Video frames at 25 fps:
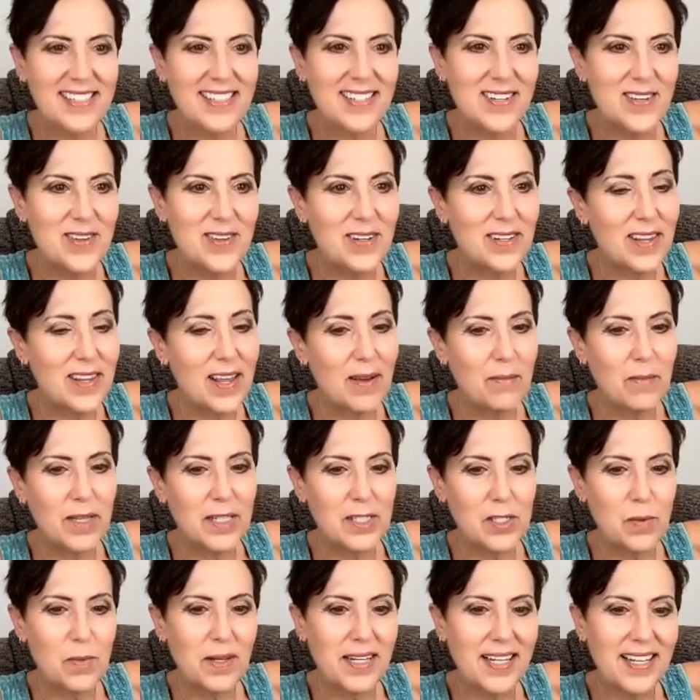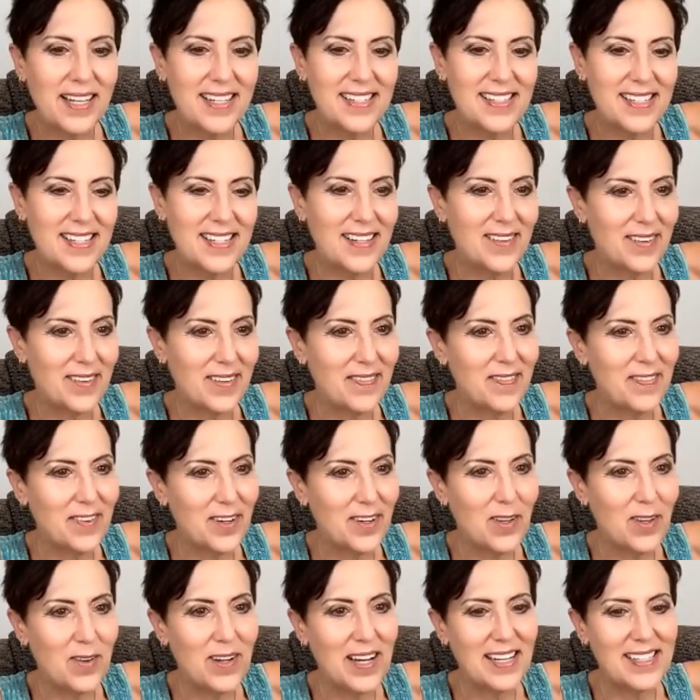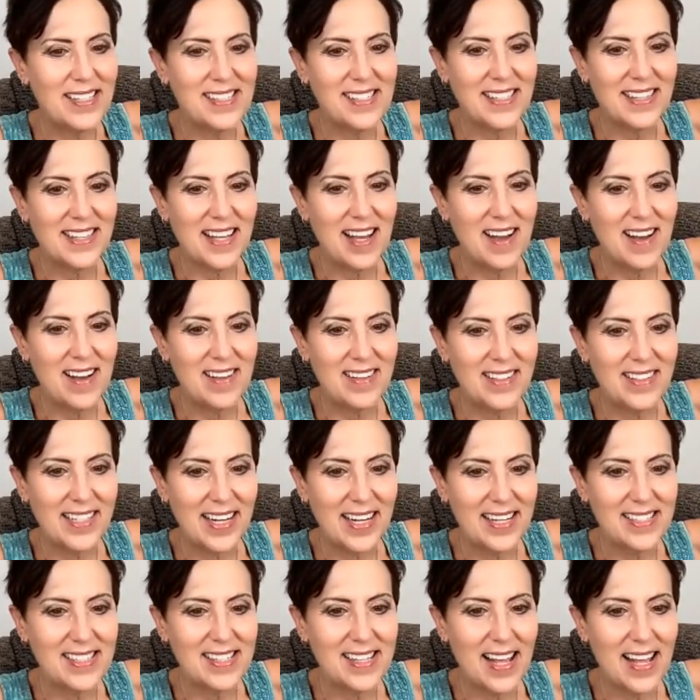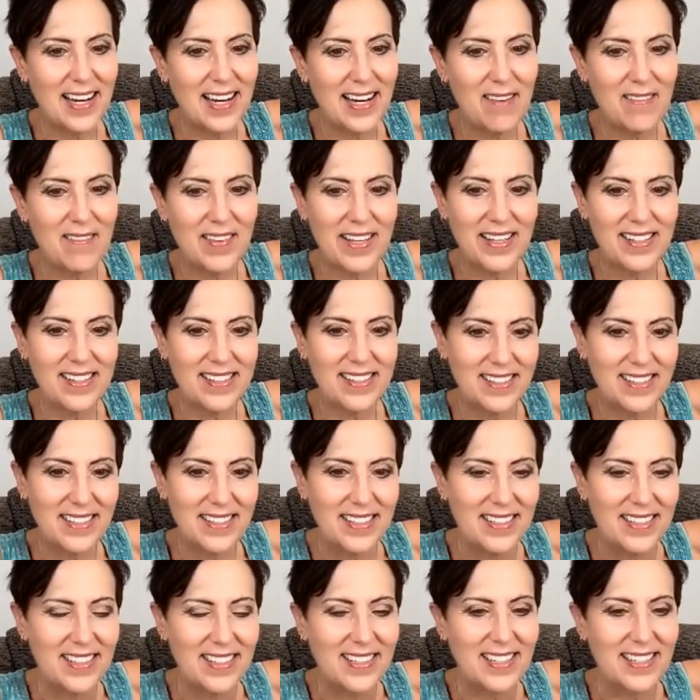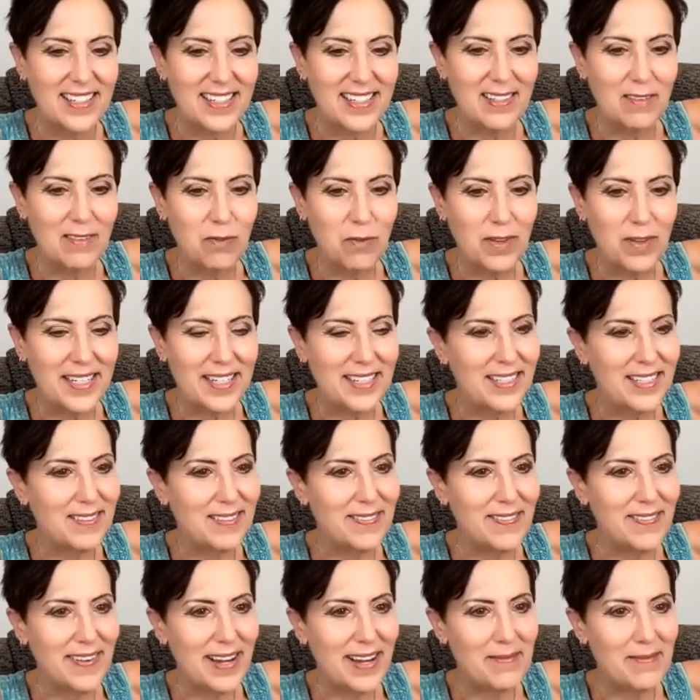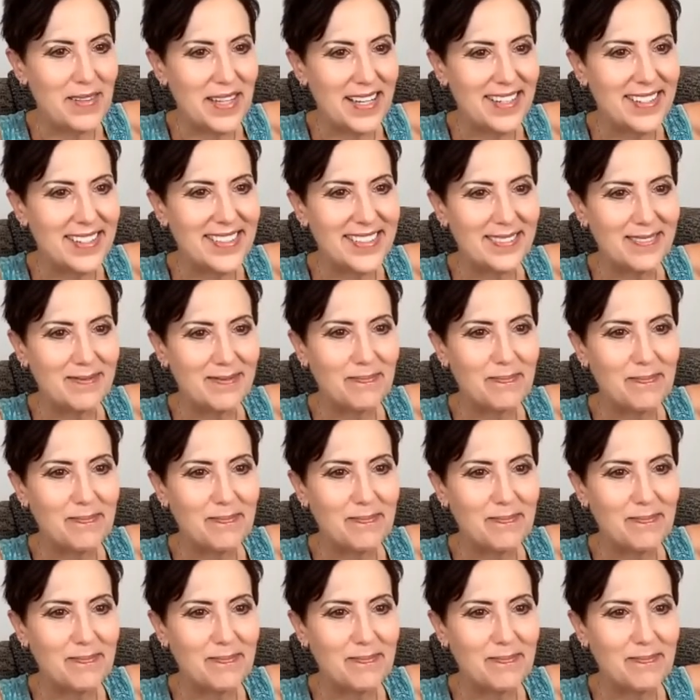cool. That must have been easier for you guys at the holidays, not having a conflicted family.